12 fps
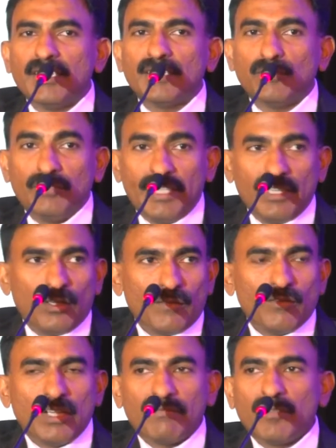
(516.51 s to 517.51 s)
that today all
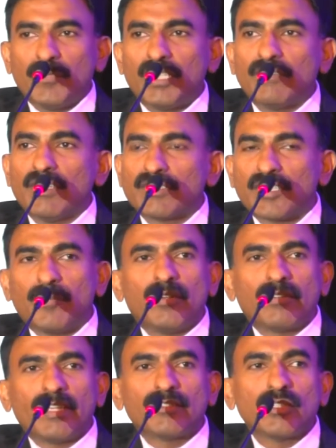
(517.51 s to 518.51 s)
of you are familiar with,
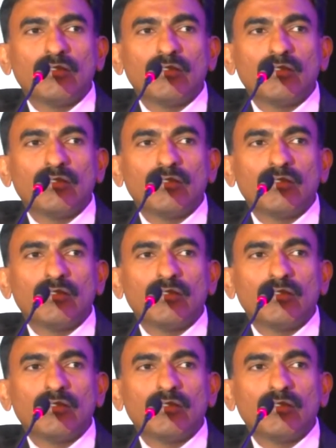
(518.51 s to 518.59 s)
Singapore, right?